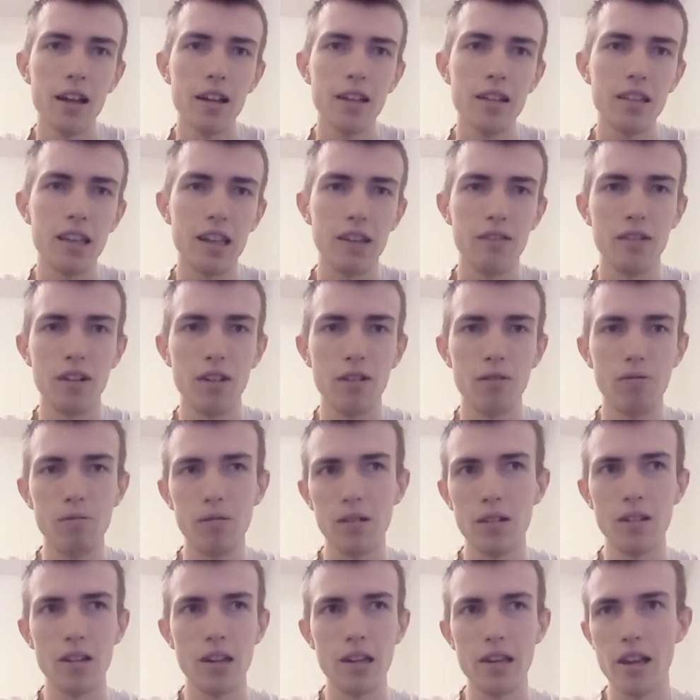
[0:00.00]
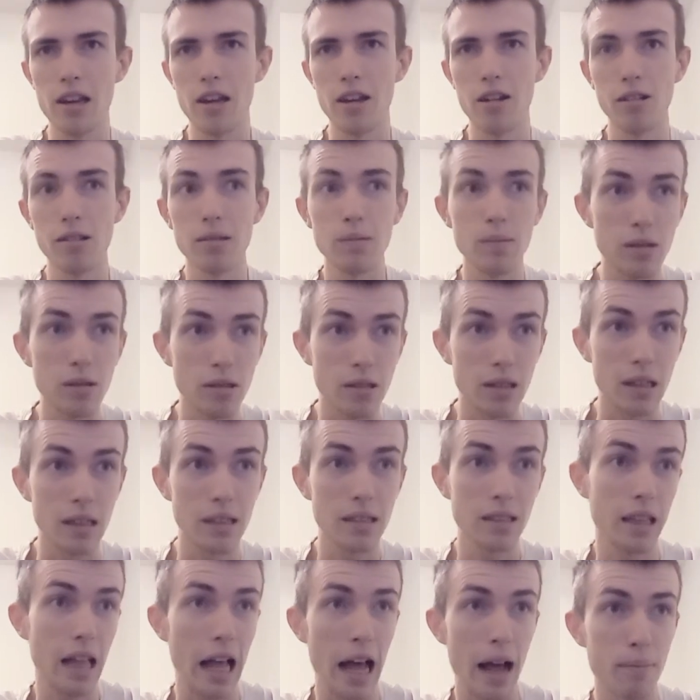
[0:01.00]
you know, Nintendo's music
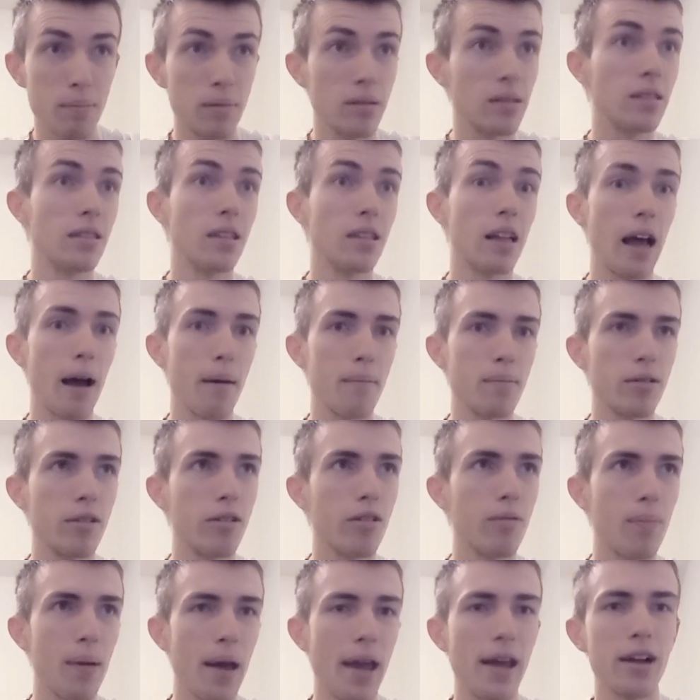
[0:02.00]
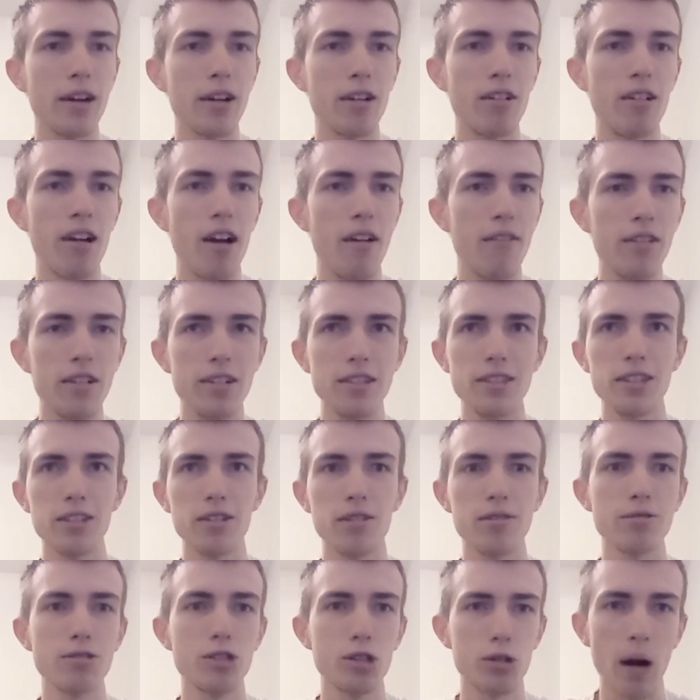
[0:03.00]
slaps and an absolute banger every single
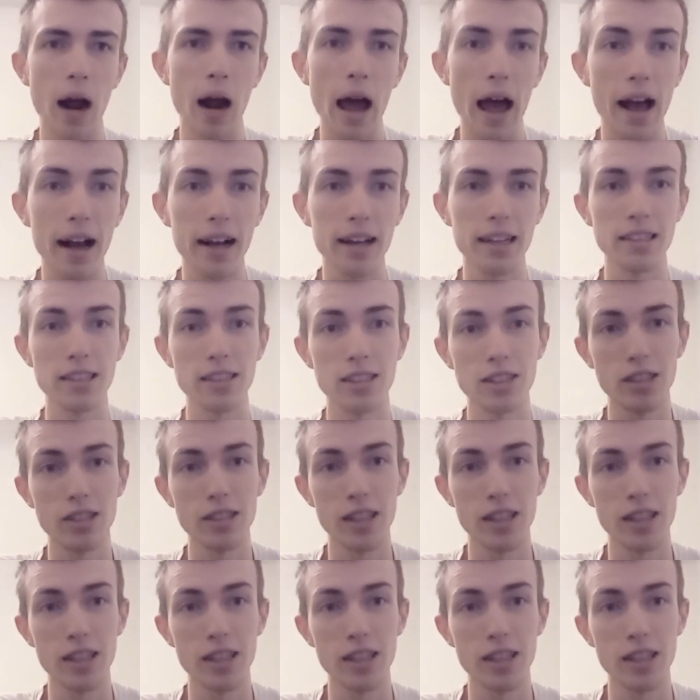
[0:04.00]
track, it's just